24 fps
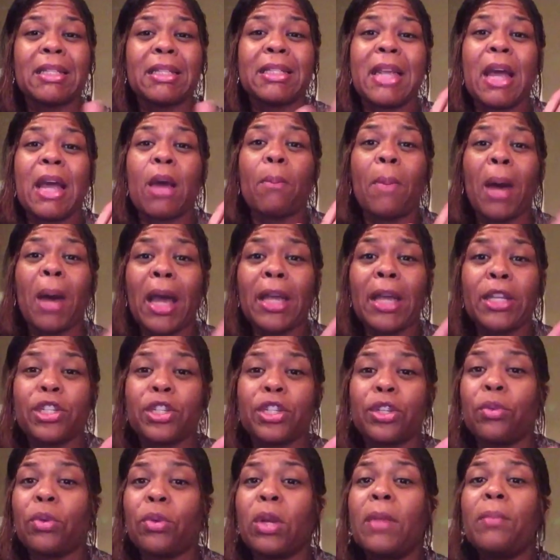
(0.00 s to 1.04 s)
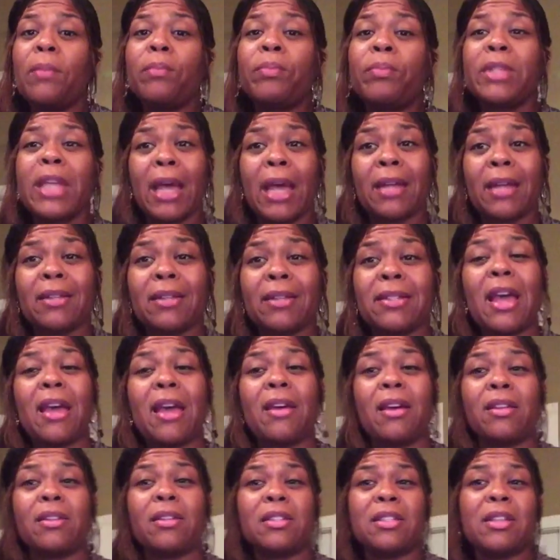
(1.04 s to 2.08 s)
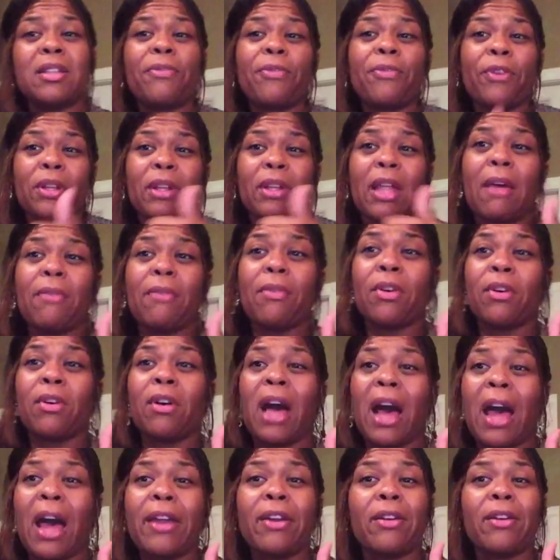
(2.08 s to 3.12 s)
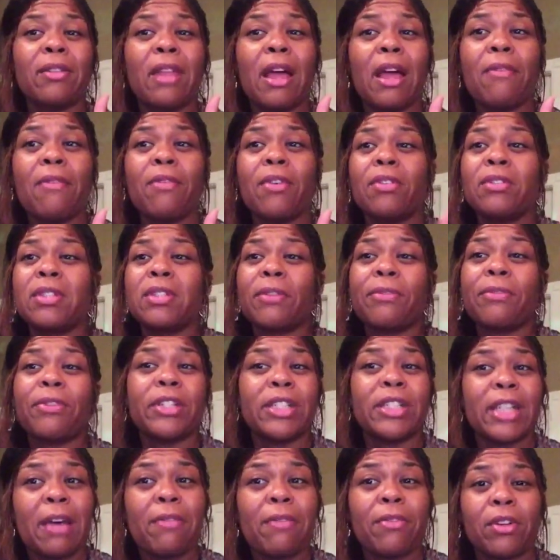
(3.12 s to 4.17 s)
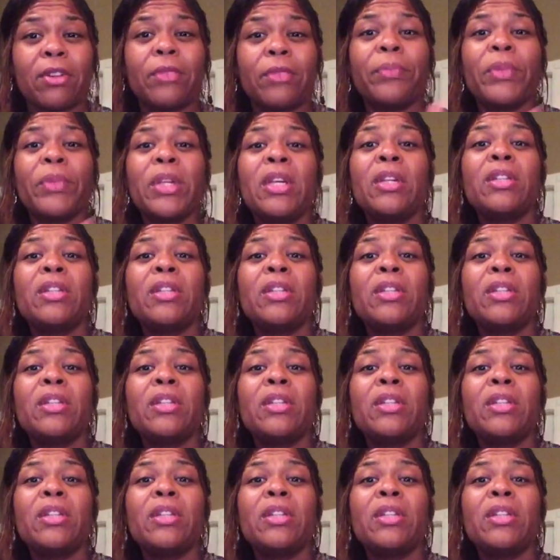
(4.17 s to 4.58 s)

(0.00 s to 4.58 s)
Now mind you, yes, a different level, higher level, different devil.